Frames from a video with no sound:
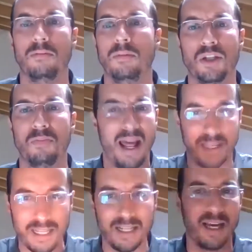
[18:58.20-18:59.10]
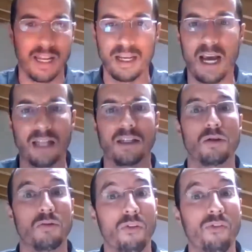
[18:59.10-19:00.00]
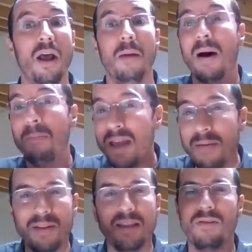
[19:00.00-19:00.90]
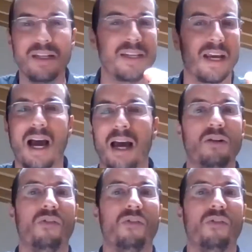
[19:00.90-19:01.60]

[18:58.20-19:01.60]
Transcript: dismantling and catastrophe, but maybe there is a kind